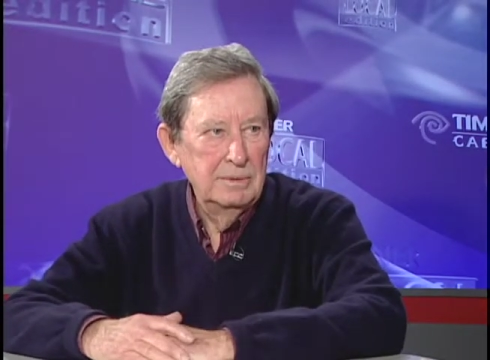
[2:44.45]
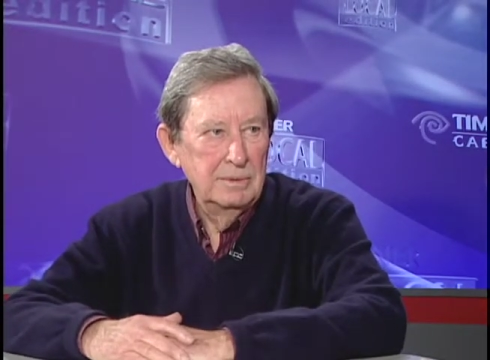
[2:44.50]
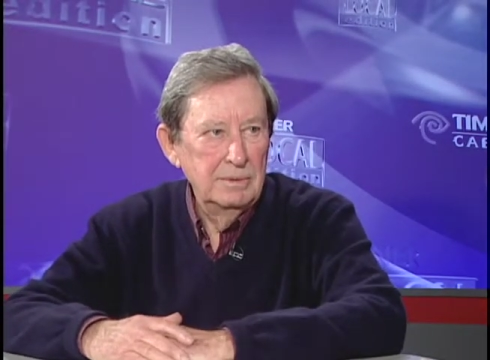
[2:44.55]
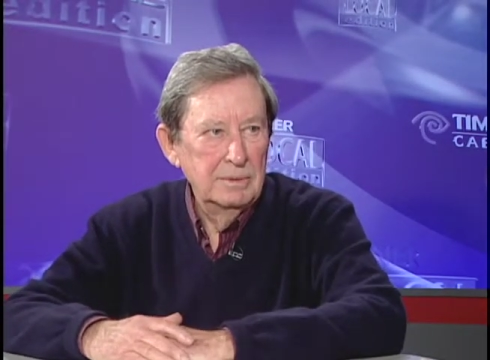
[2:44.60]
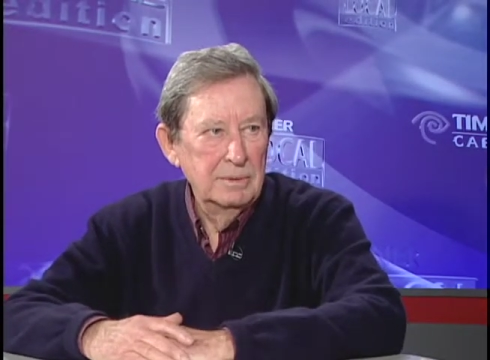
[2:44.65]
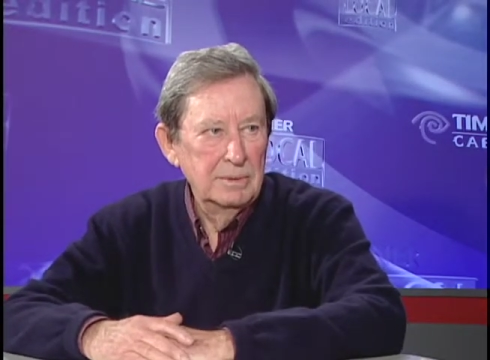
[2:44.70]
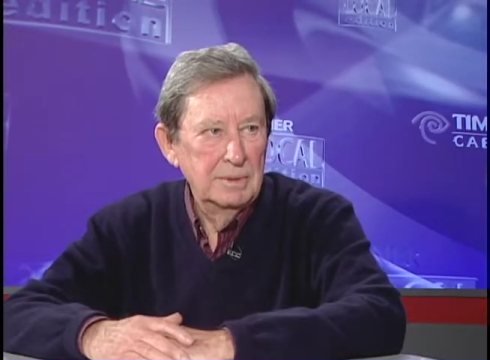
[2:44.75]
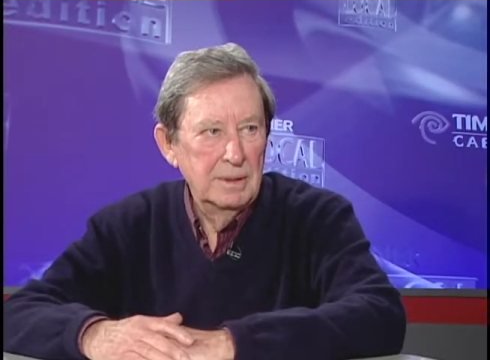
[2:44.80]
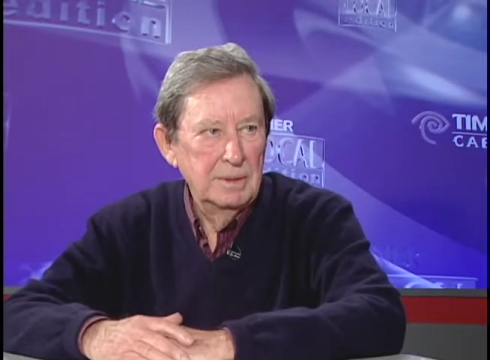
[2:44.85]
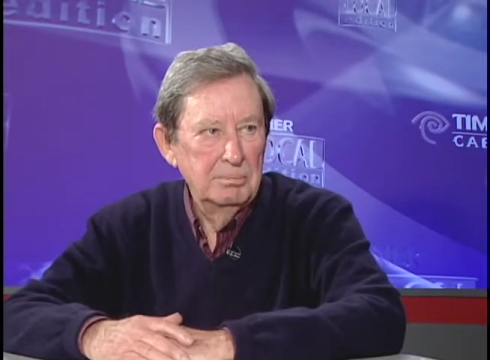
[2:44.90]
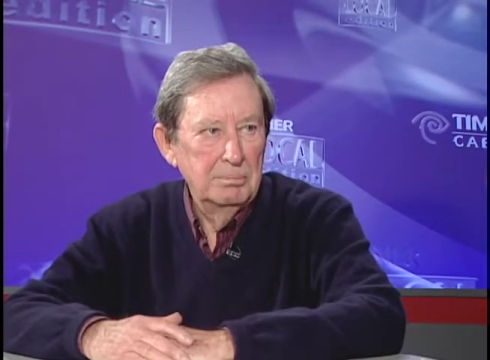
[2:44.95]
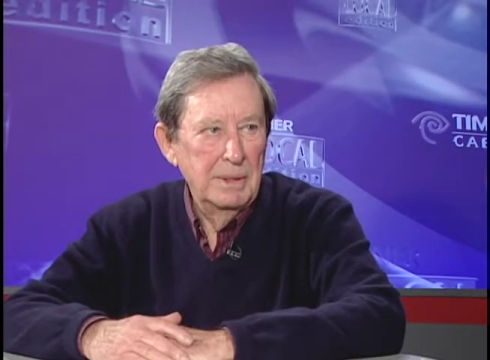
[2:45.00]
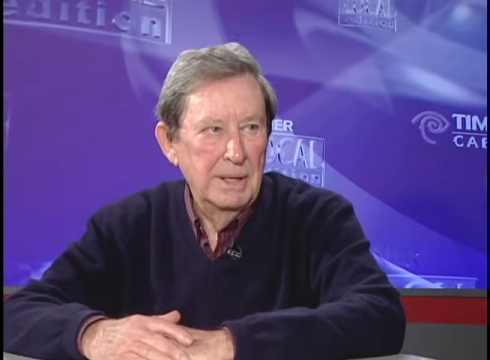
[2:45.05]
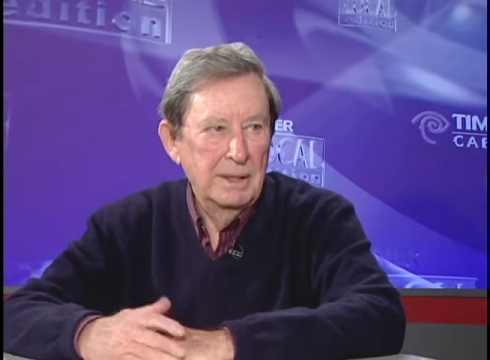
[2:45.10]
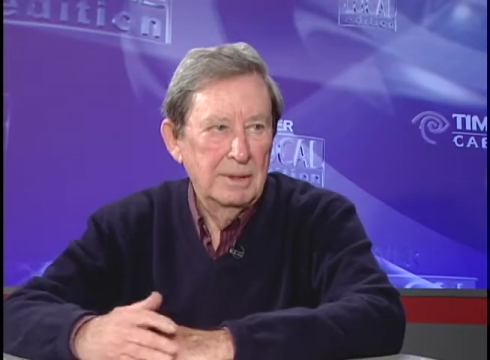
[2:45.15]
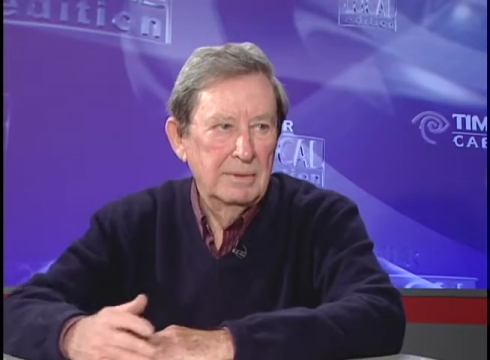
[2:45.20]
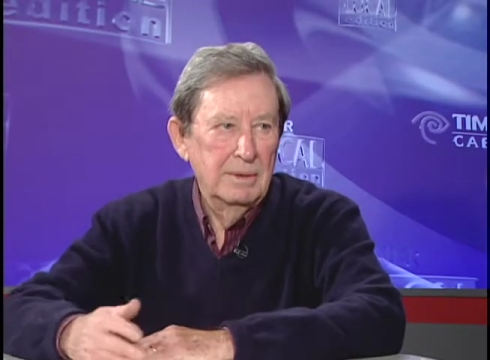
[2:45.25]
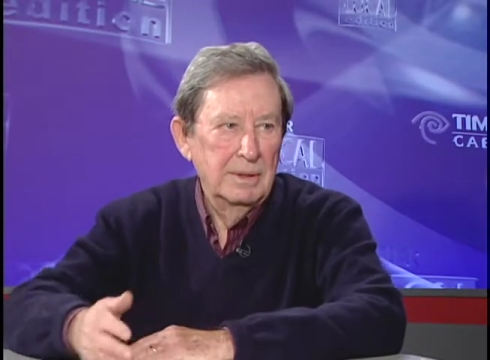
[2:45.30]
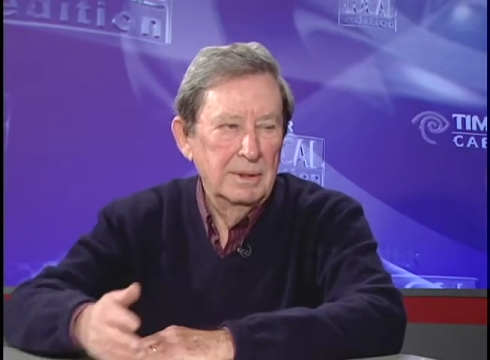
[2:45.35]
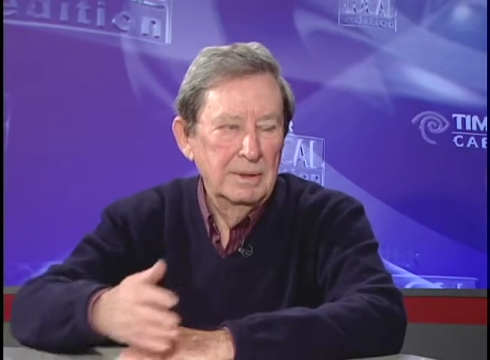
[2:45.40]
you can get
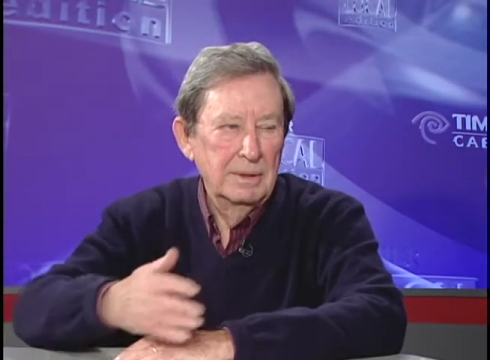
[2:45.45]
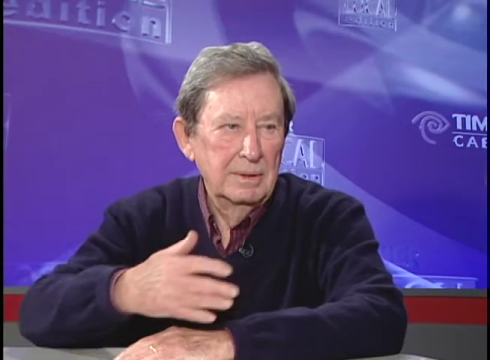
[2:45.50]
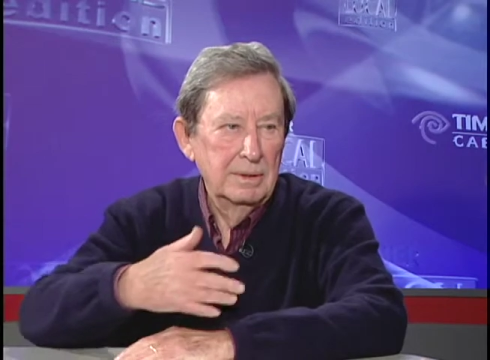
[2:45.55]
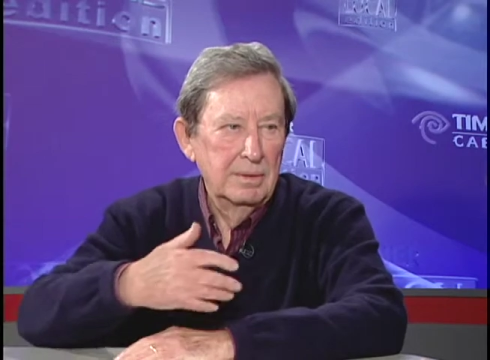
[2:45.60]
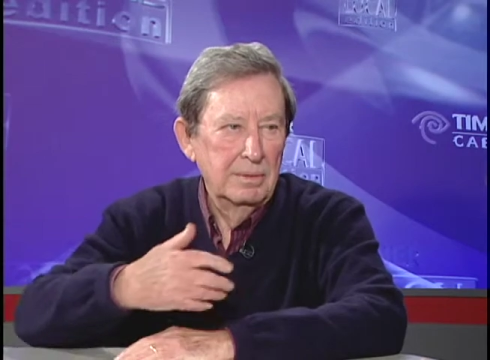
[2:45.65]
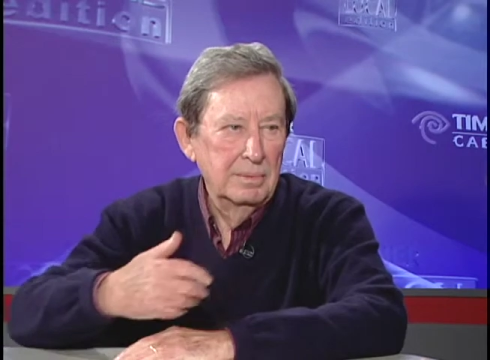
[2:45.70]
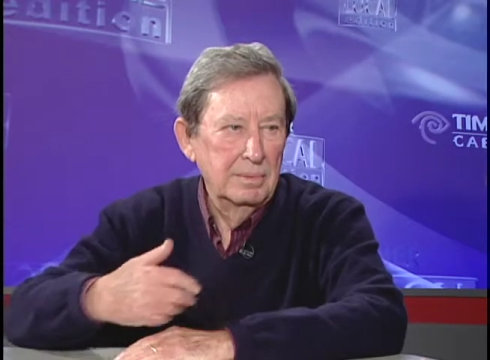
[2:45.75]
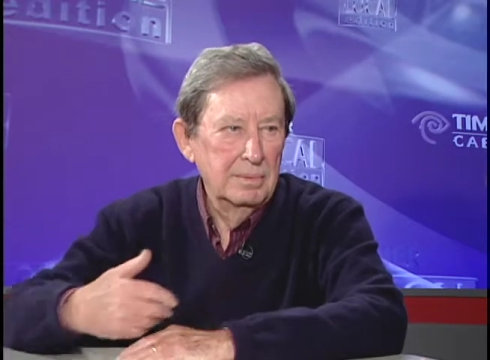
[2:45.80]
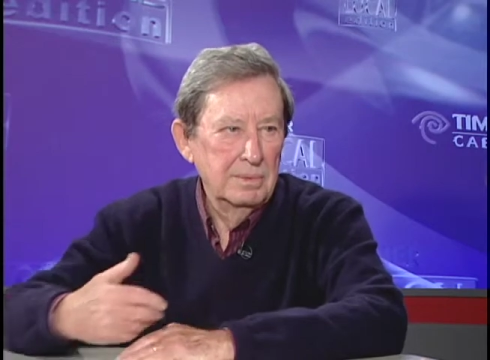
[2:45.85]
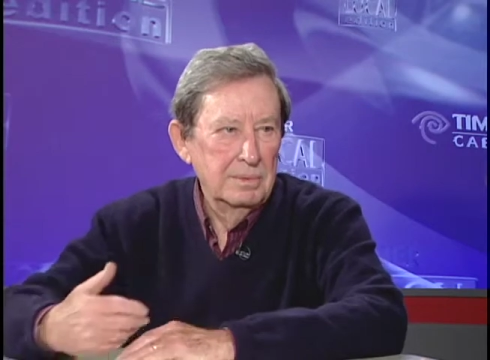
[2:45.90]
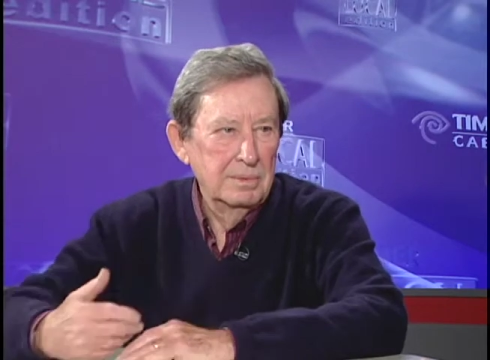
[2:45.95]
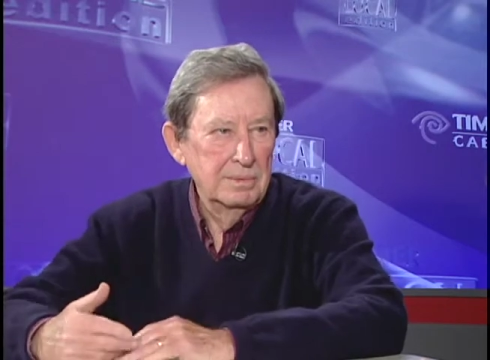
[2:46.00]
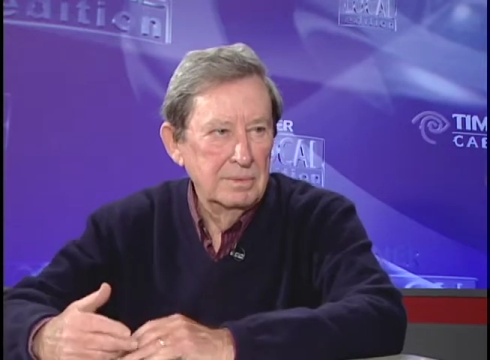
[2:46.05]
back on and go